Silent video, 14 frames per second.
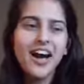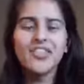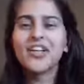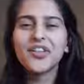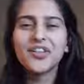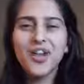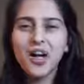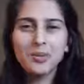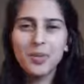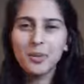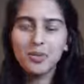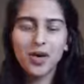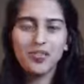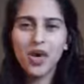I think a lot of
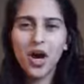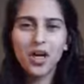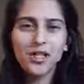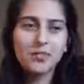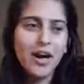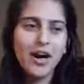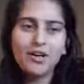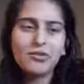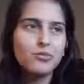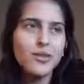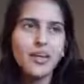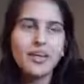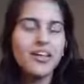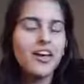people have talked about
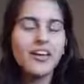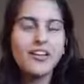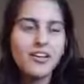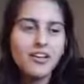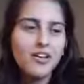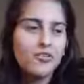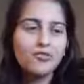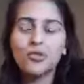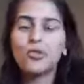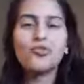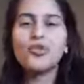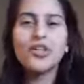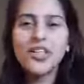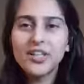like
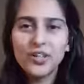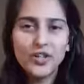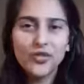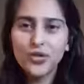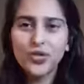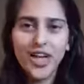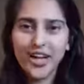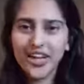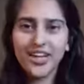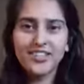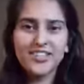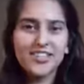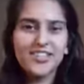for, for years, for decades.